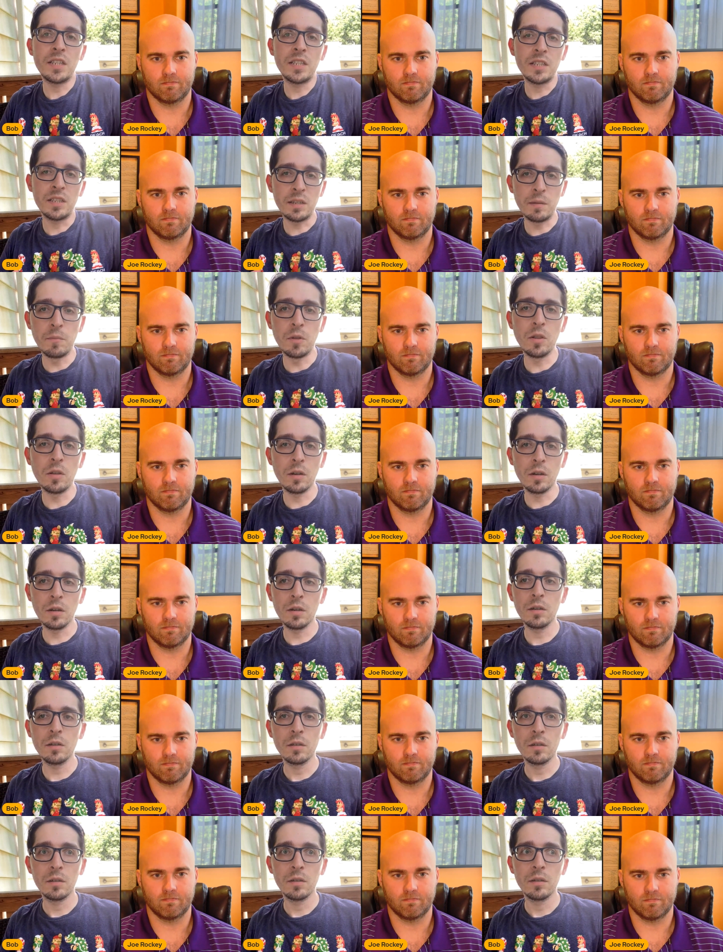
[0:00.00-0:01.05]
Speaker 1: similar
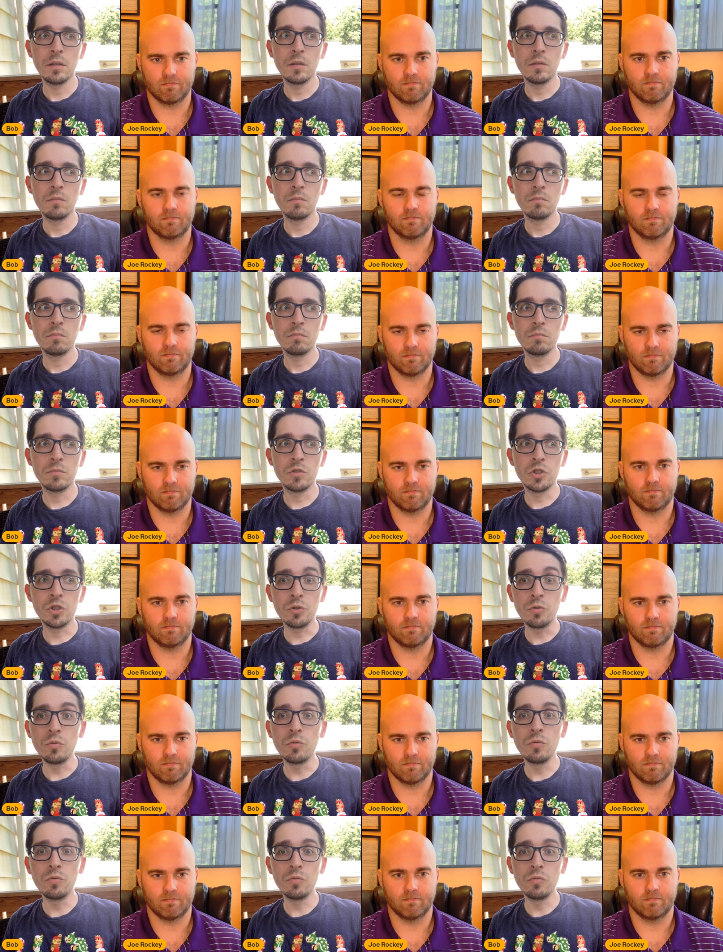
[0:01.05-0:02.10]

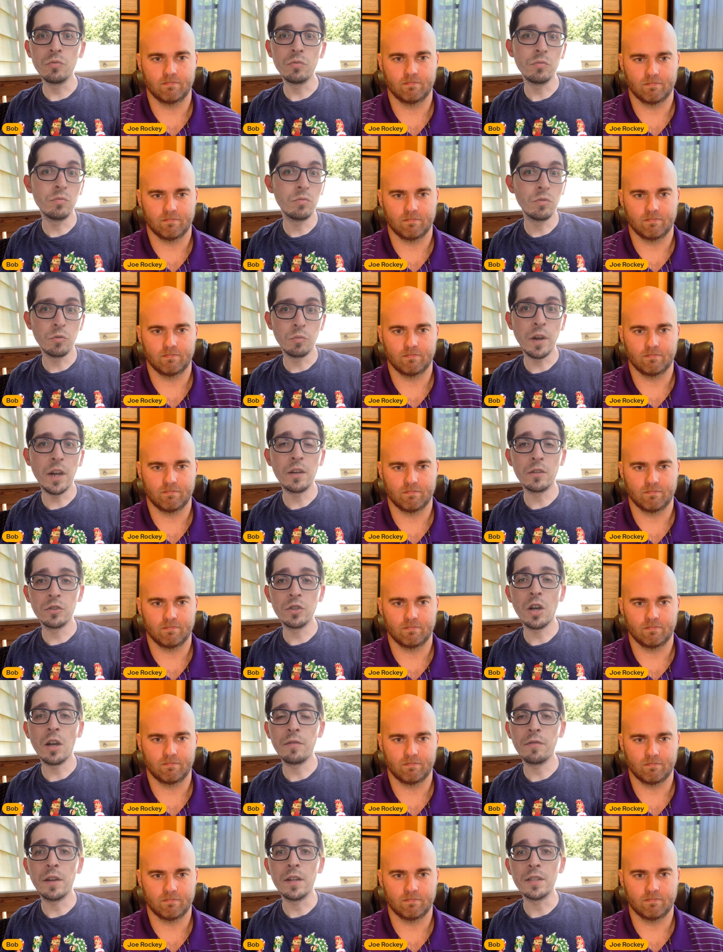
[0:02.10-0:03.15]
to the Raiders
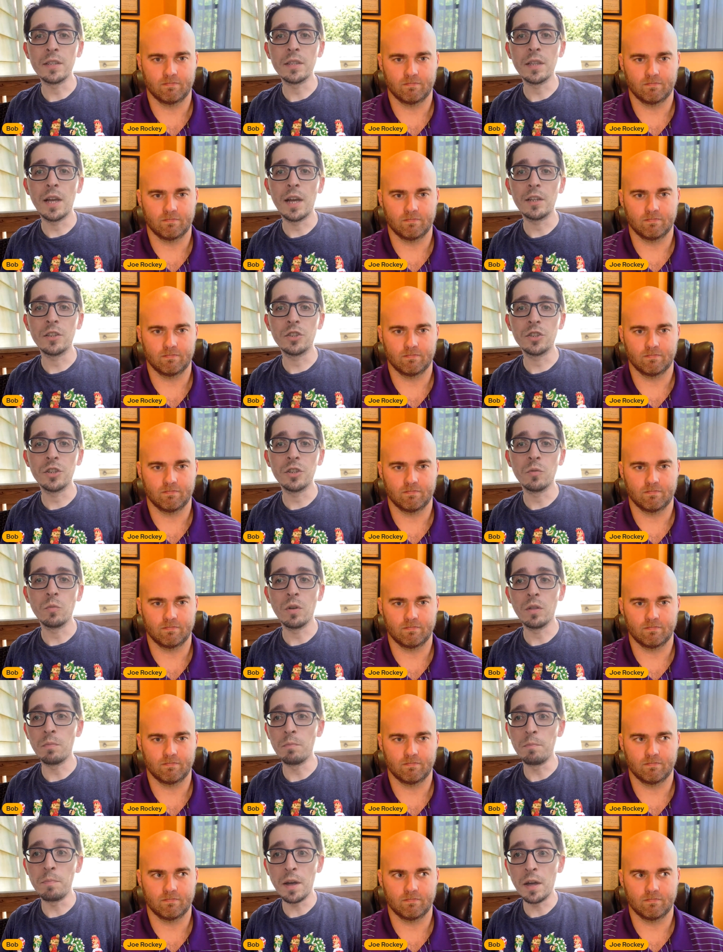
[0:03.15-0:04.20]
offense last year
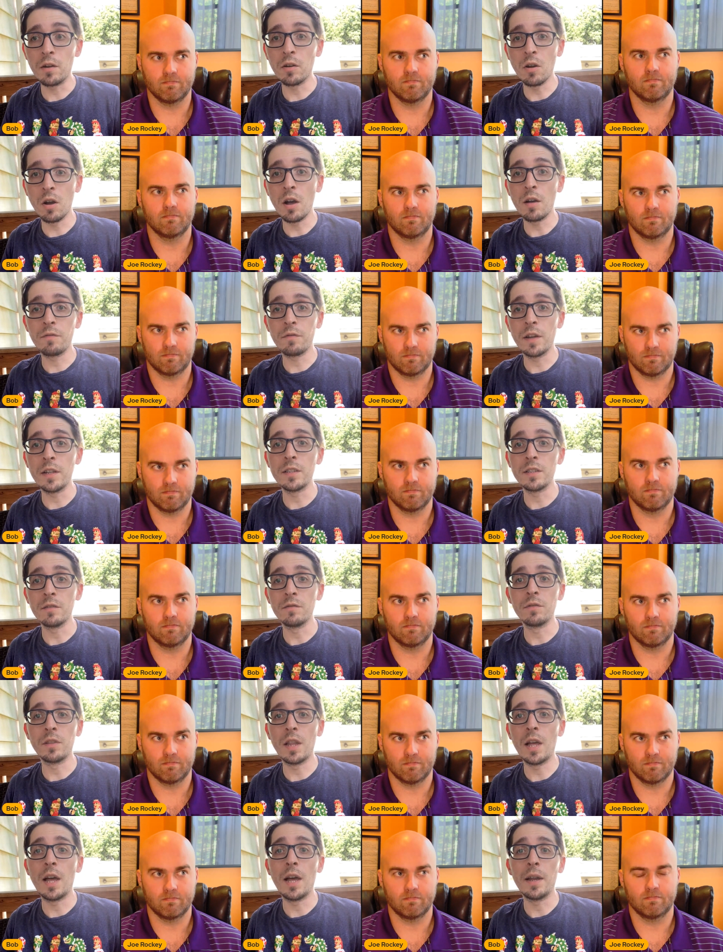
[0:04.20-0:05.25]
with better offensive
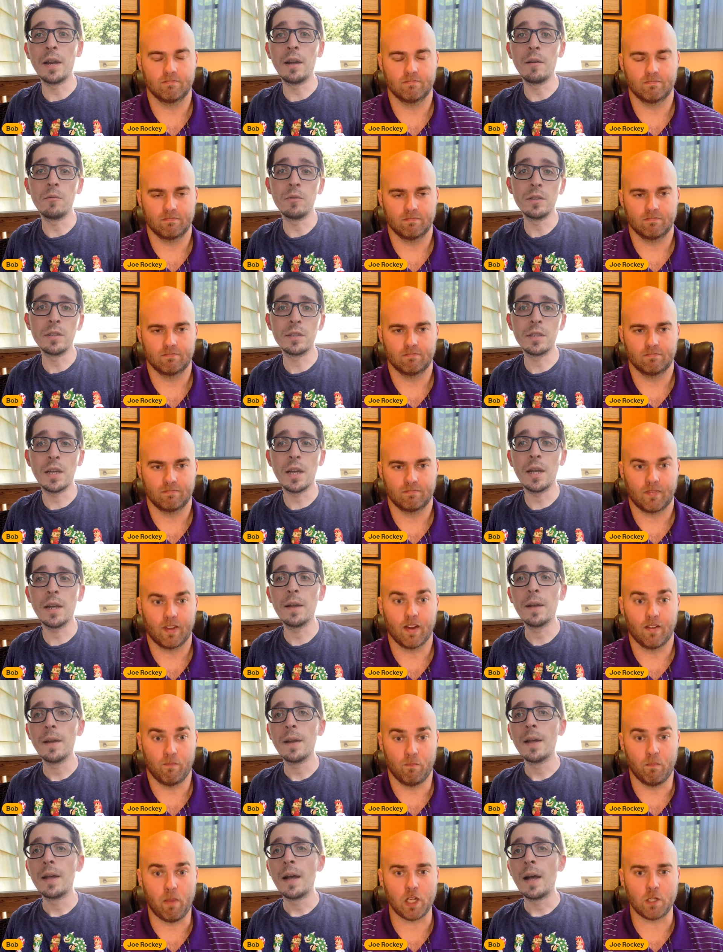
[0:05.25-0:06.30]
line, I would say.
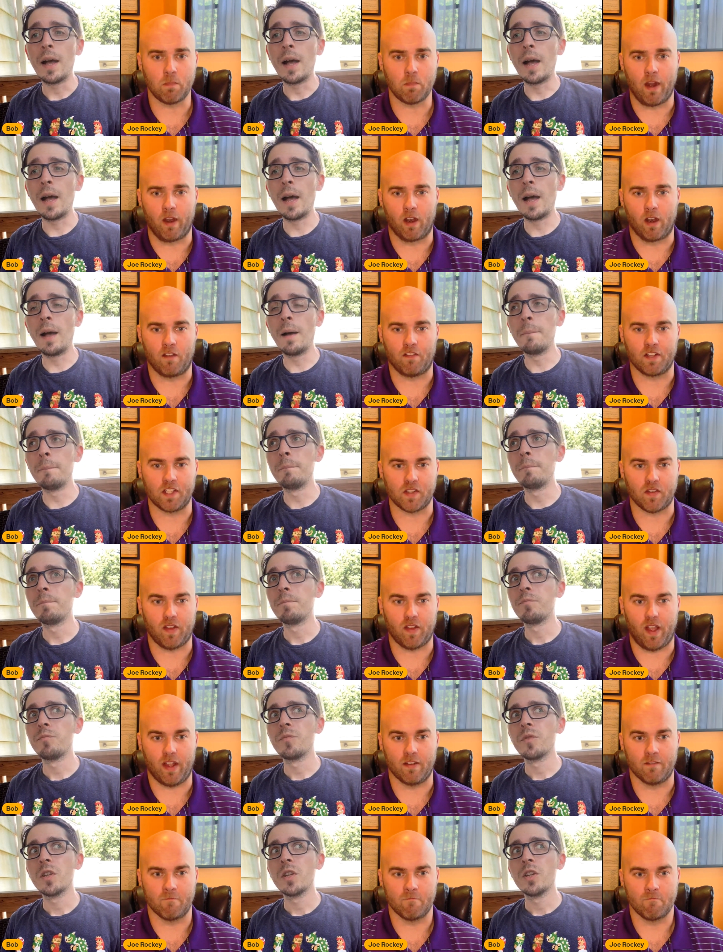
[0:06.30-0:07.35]
Speaker 2: Much better offensive line.
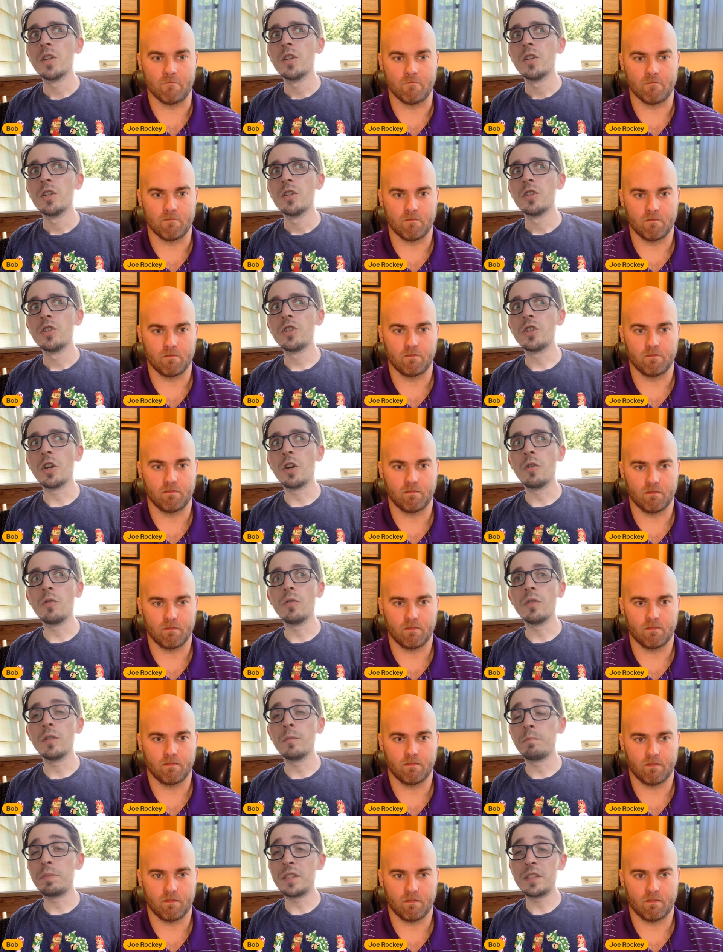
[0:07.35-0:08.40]

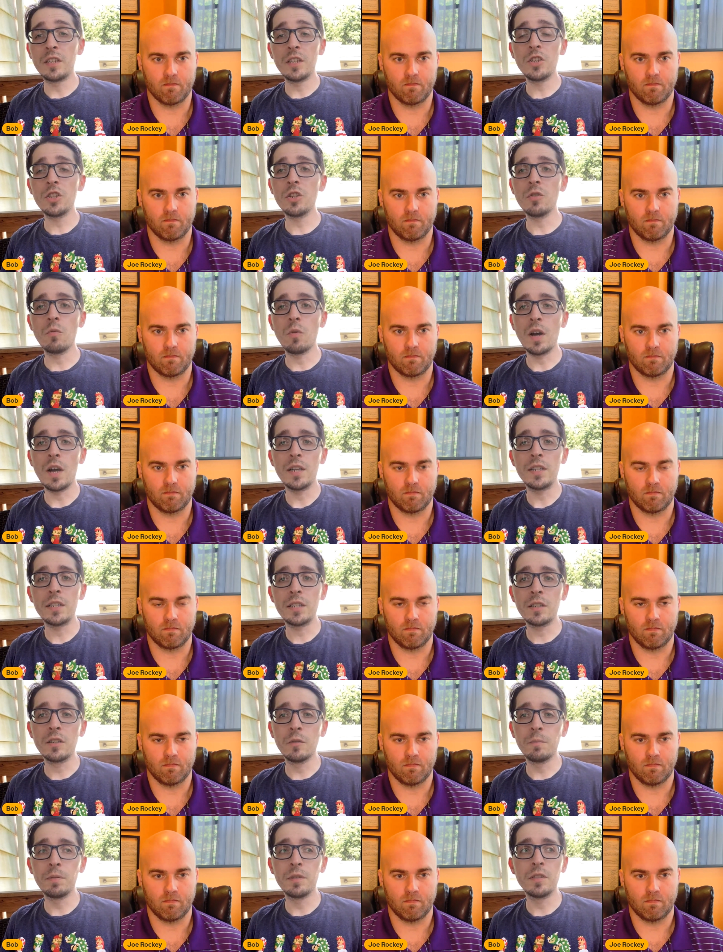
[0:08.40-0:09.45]
Speaker 1: So position-wise,
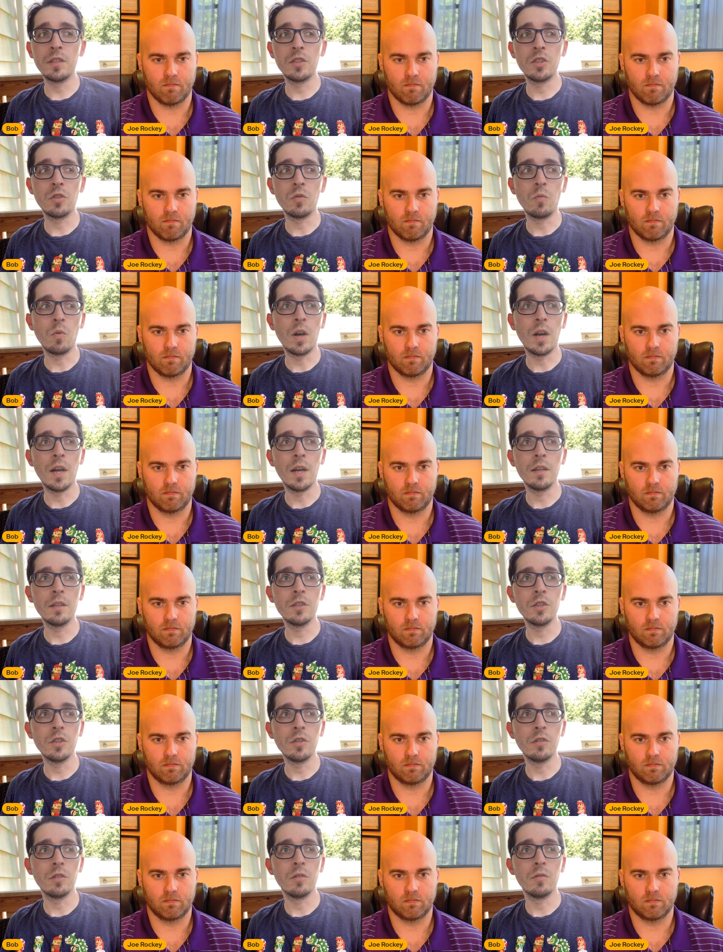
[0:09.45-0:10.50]
skill position-wise,
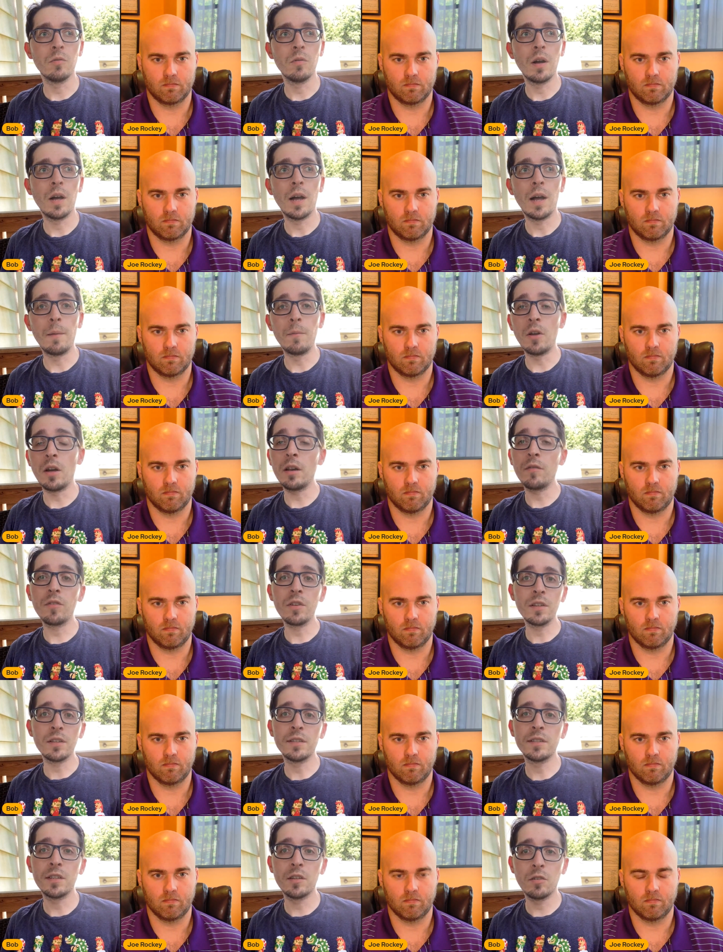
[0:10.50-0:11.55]
you know, I'm not even
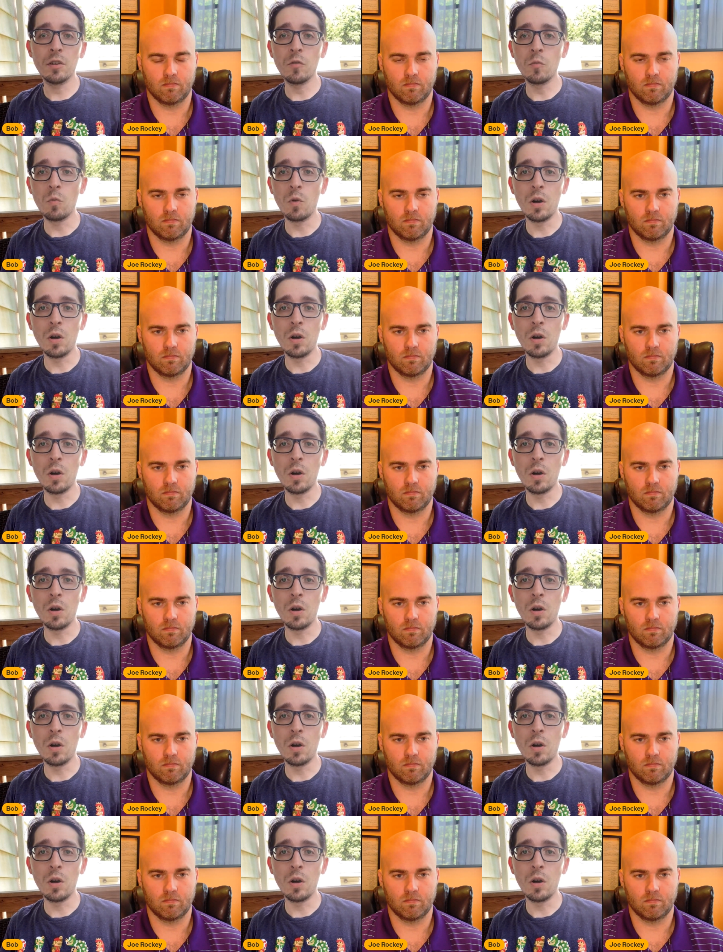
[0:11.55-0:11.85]
considering